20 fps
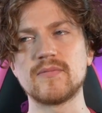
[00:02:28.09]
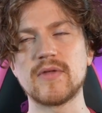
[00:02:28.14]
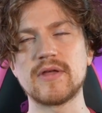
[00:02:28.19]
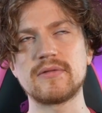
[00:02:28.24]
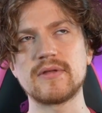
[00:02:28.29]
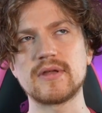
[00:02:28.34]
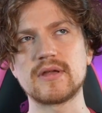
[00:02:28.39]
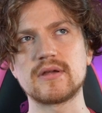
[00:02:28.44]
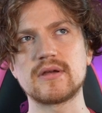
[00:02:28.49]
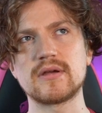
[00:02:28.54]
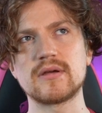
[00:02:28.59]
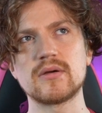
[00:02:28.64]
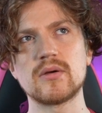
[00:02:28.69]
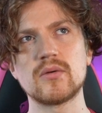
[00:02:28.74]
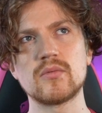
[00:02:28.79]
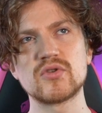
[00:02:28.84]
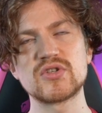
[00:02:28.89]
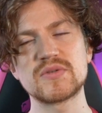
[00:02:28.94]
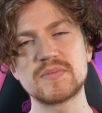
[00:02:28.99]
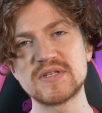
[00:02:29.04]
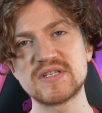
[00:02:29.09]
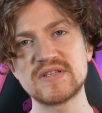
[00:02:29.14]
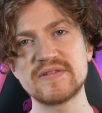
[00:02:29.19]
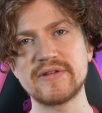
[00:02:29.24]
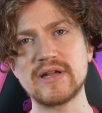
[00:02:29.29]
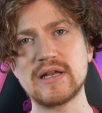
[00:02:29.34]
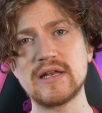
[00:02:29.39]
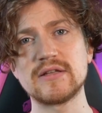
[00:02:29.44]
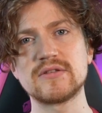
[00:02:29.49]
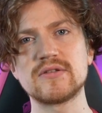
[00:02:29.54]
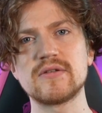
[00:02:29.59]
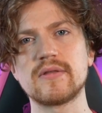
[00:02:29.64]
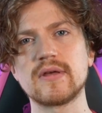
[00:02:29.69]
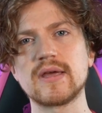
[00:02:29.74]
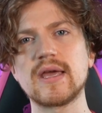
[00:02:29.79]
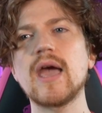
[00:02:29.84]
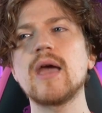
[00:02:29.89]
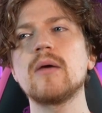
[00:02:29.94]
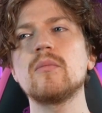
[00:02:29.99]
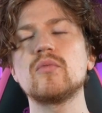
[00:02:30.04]
I think specifically to the
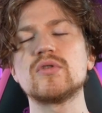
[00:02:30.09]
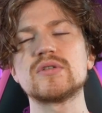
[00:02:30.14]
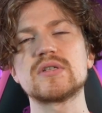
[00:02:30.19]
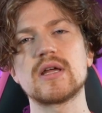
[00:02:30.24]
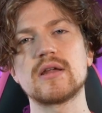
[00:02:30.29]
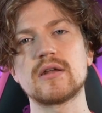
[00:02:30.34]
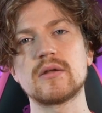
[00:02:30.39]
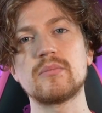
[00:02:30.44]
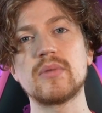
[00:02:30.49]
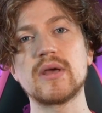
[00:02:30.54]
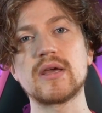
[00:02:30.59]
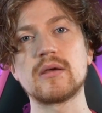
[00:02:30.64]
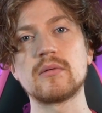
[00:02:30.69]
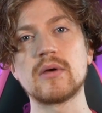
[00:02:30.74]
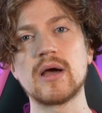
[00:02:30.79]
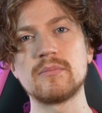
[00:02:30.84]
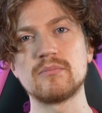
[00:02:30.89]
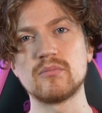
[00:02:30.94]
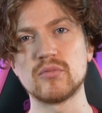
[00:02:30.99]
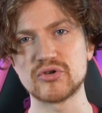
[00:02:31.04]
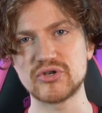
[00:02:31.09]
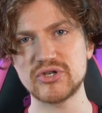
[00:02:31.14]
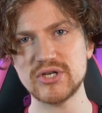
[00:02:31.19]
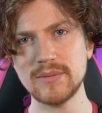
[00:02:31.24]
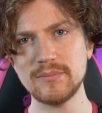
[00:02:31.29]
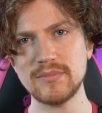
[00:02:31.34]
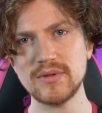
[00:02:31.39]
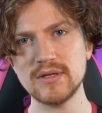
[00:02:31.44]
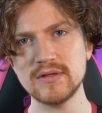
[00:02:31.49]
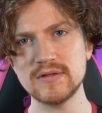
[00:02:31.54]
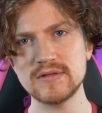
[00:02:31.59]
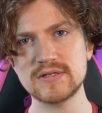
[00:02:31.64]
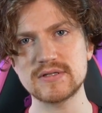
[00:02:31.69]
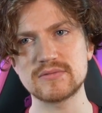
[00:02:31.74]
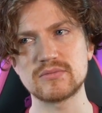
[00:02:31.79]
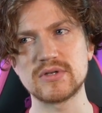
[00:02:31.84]
game, we started picking up more champions.